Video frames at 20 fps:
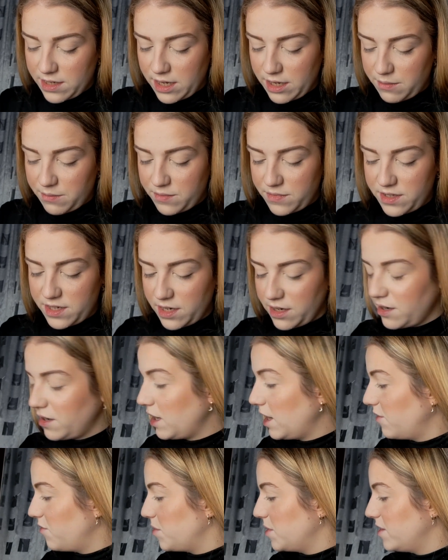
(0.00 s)

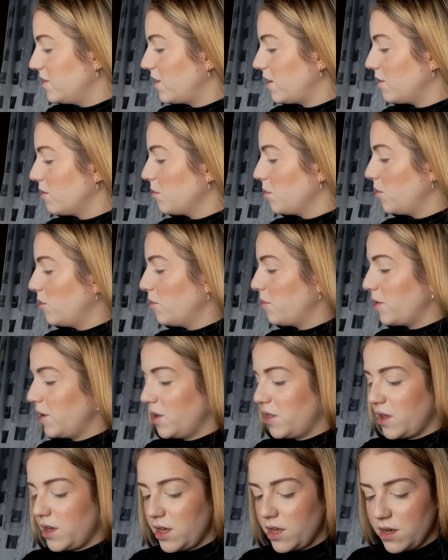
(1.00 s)
I've been terrible
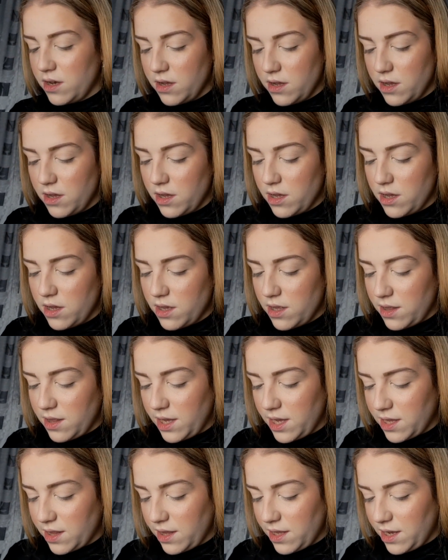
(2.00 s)
with it
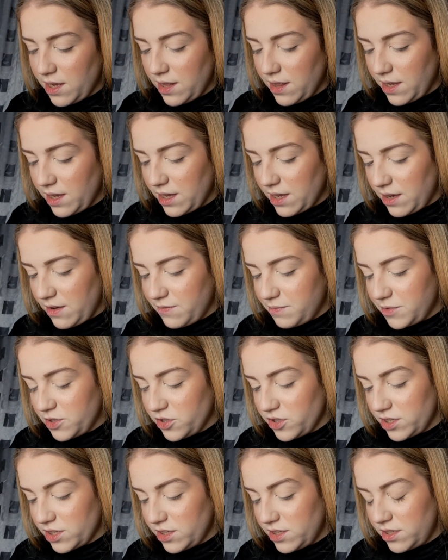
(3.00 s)
lately. Like, I've been
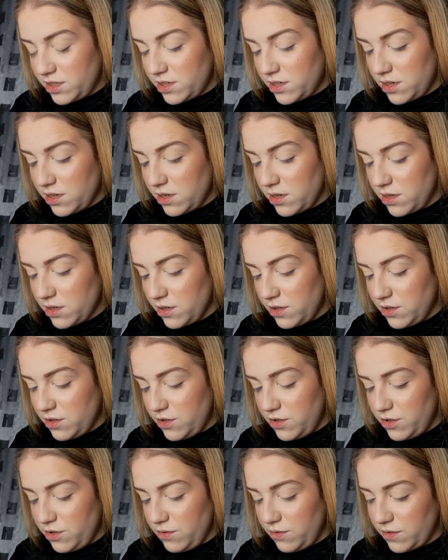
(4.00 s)
just
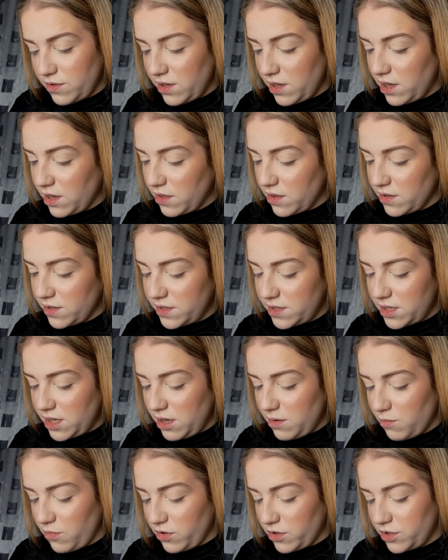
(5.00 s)
using the
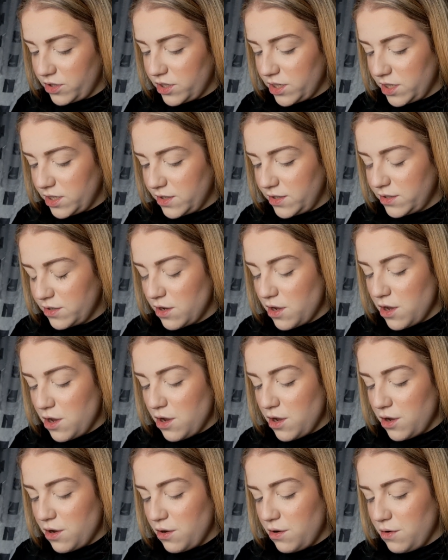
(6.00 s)
same brushes
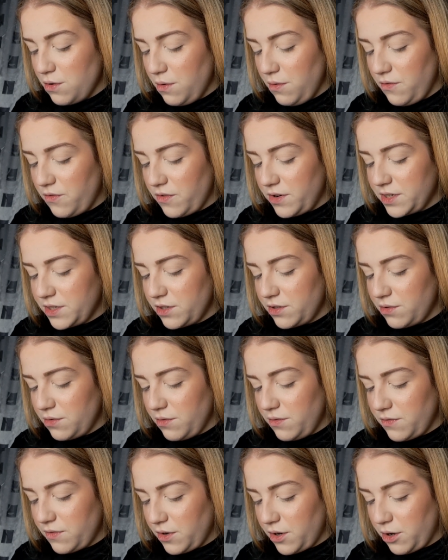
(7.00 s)
over and
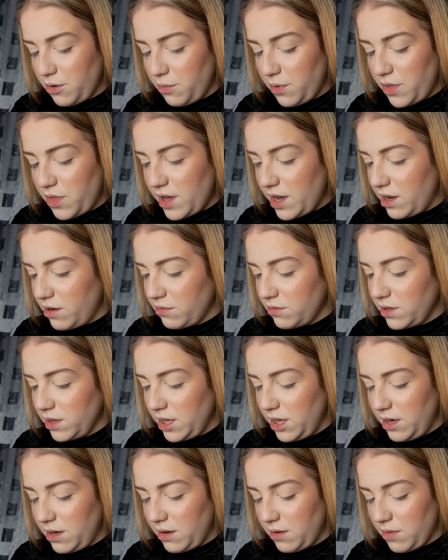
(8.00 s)
over without
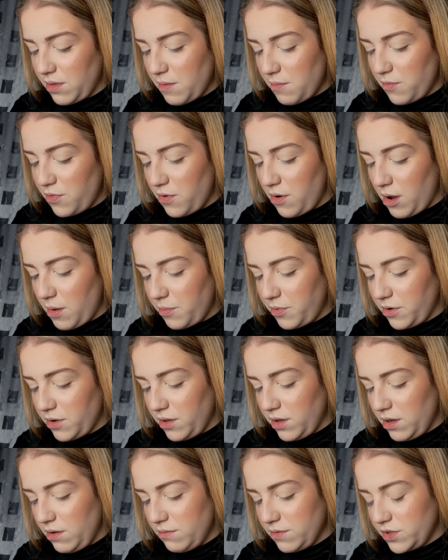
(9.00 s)
cleaning them
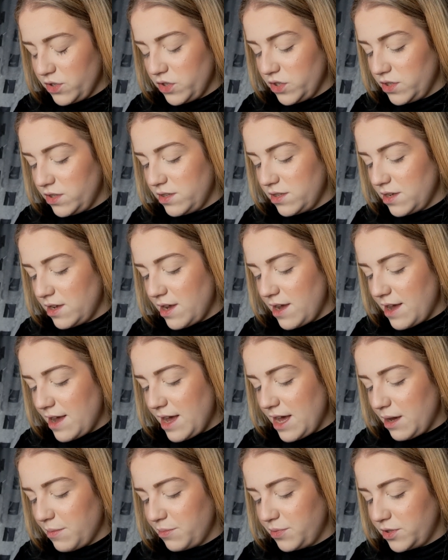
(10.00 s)
properly, which is
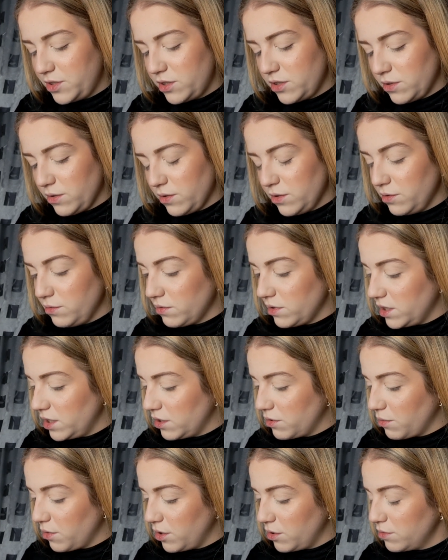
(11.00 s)
absolutely
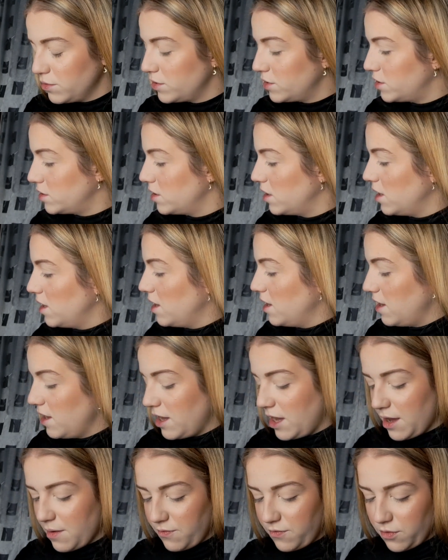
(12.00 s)
gross.
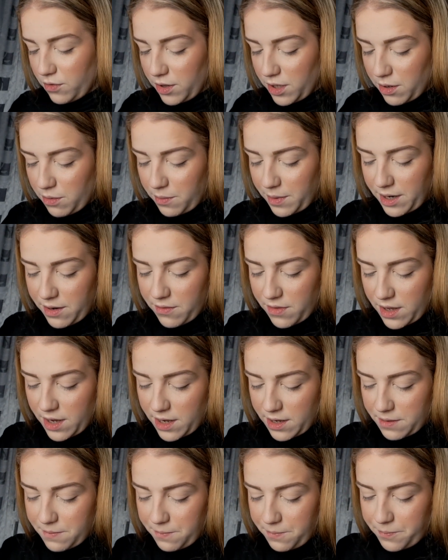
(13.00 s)
I'm fully aware of
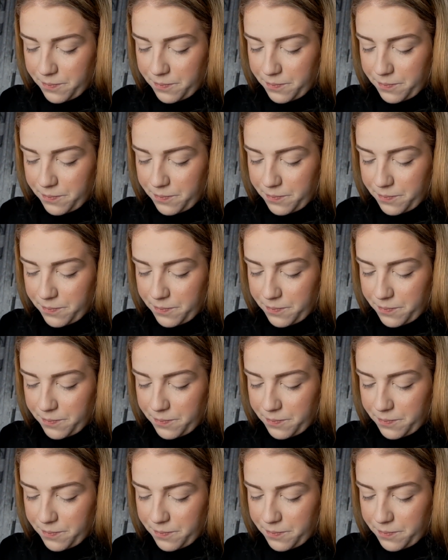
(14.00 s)
that.